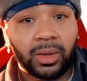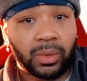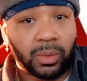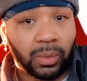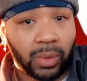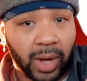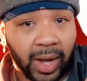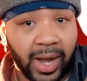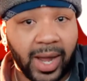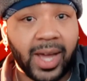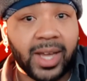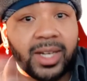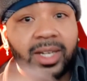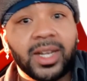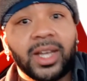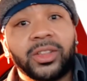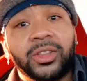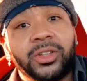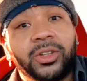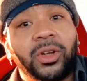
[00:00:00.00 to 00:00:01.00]
I added
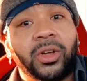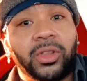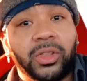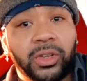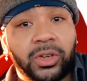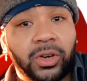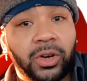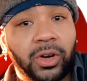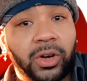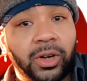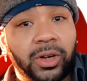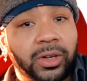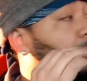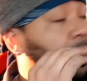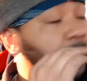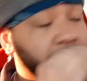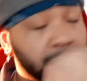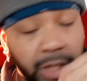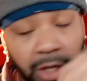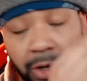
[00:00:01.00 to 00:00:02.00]
ethanol in the car. But
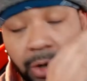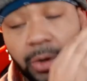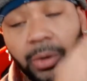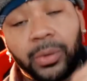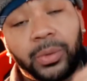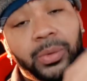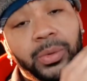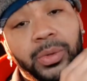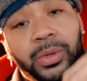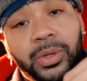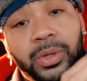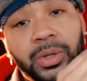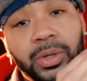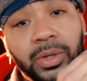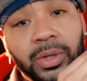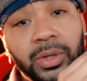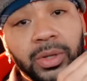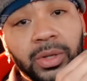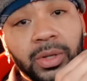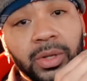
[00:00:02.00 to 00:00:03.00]
yo,
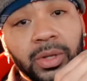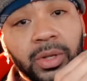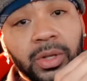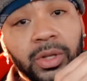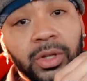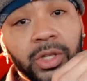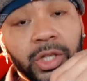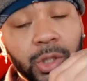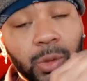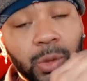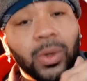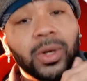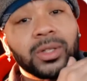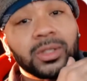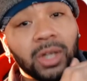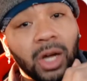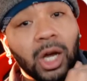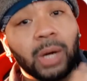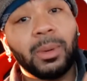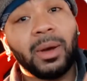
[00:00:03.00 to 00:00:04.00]
you to
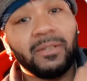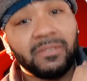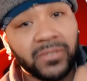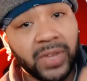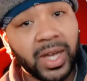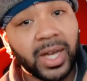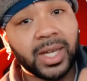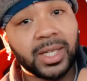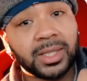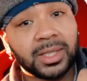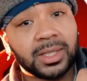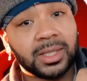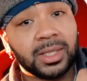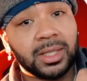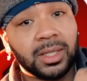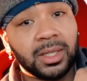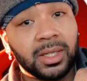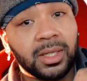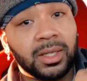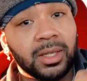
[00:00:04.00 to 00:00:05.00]
talk about fast?
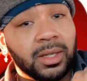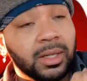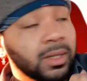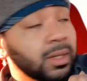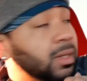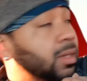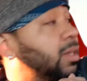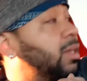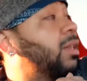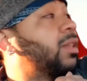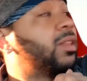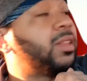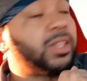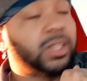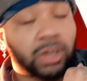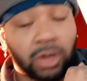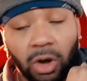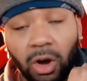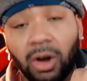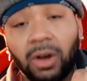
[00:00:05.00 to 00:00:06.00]
The
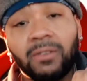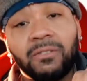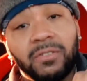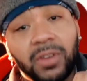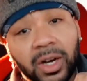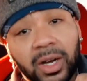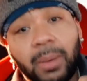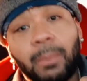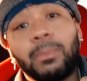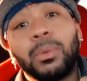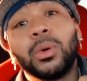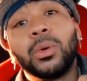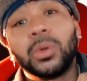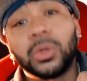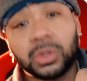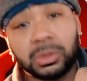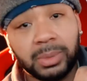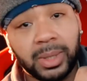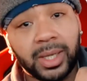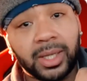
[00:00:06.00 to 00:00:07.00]
car fucking
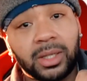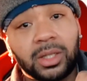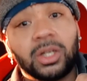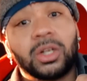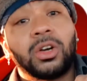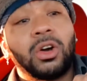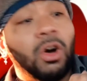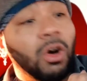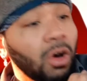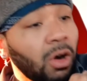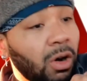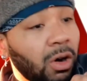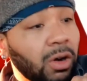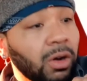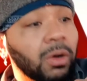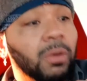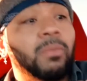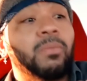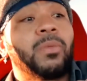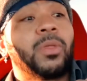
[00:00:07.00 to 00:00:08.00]
pulls, man. The
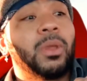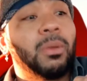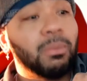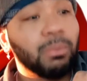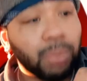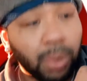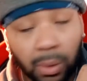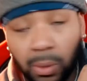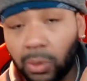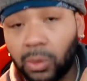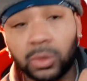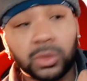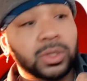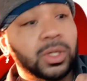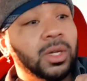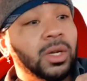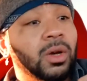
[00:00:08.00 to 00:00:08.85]
car pulls.